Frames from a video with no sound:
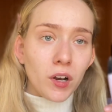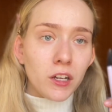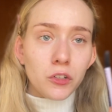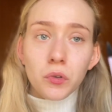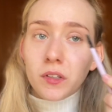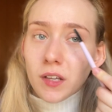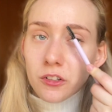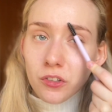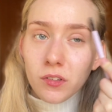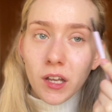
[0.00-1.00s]
I do is I
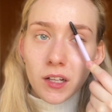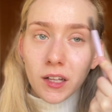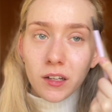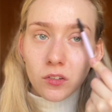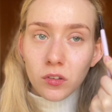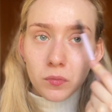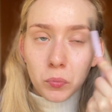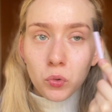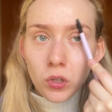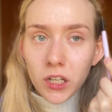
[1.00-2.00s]
just take like a
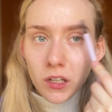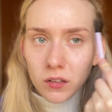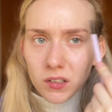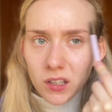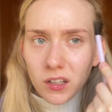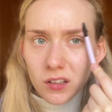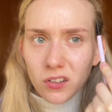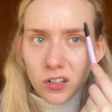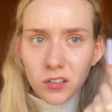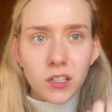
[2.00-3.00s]
spoolie, I think it's
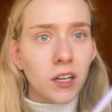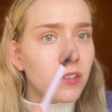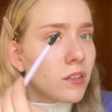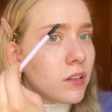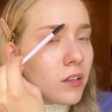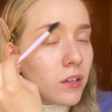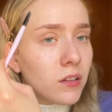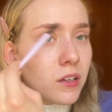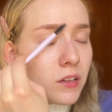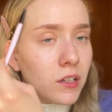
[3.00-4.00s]
called. Yes, I
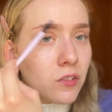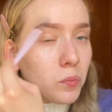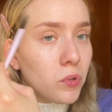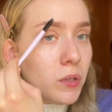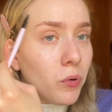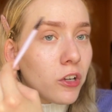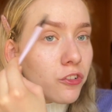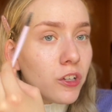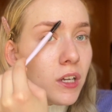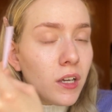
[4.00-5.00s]
think like a spoolie brush,
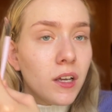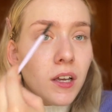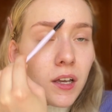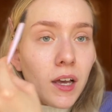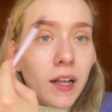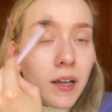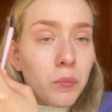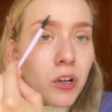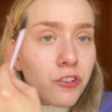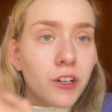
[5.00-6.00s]
and I
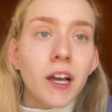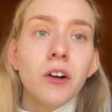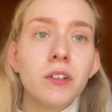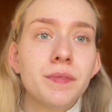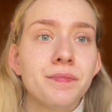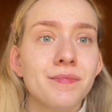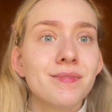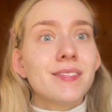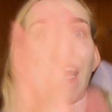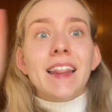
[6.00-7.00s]
brush it out.
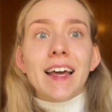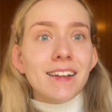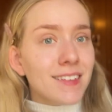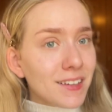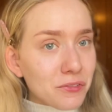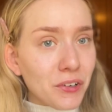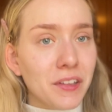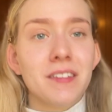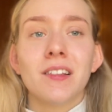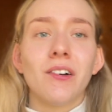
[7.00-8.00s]
And that is it for
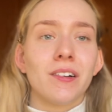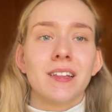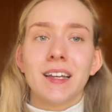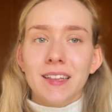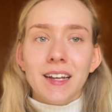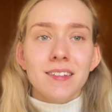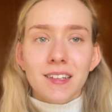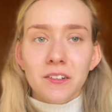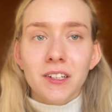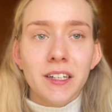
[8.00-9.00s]
this look. Like, that is
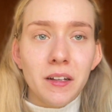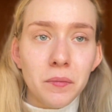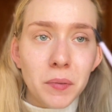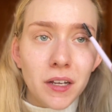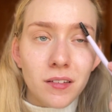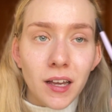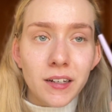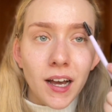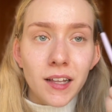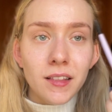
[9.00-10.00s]
literally it, because I
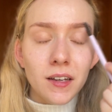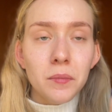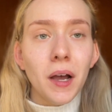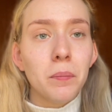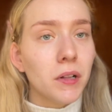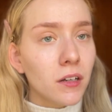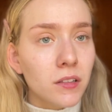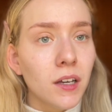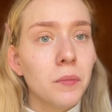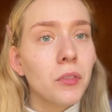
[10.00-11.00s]
dyed them, I plucked
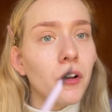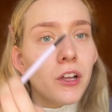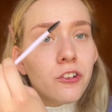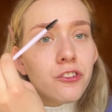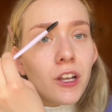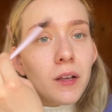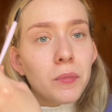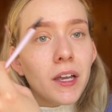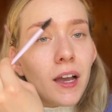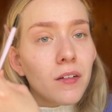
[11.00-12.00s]
them, they're in shape,
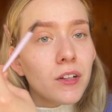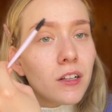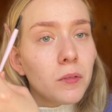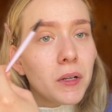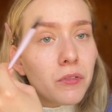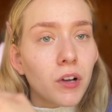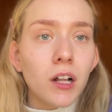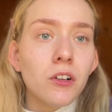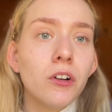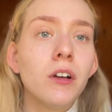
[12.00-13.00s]
they have a little bit of
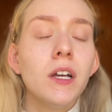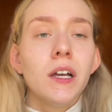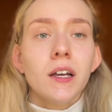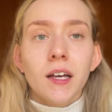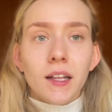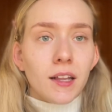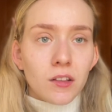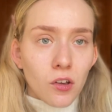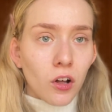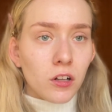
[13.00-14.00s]
color, and that's
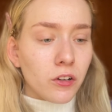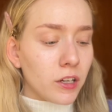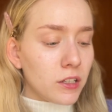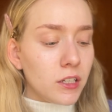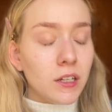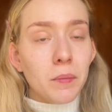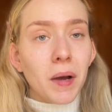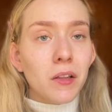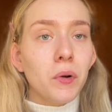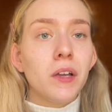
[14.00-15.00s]
all you're gonna need. And
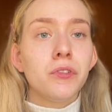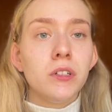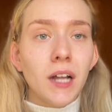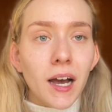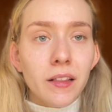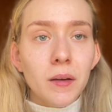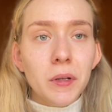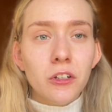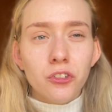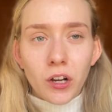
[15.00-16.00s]
by the way, if you dye them and
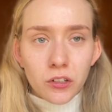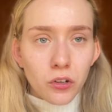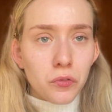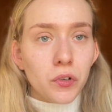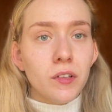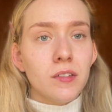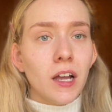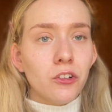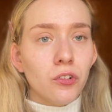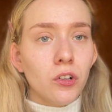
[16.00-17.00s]
you're trying to go for this
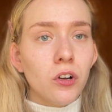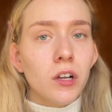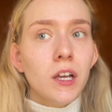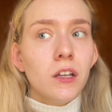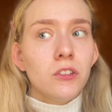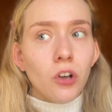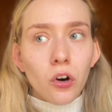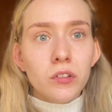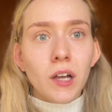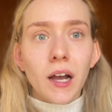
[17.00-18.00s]
natural look,
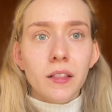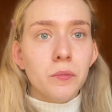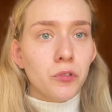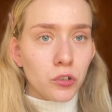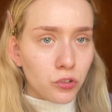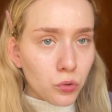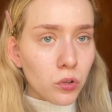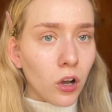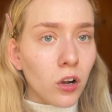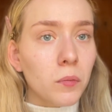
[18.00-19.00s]
don't dye them for too
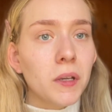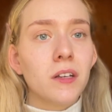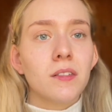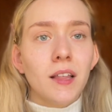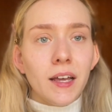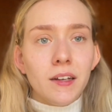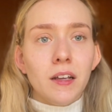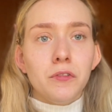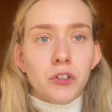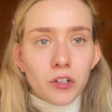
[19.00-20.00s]
long, because then if you're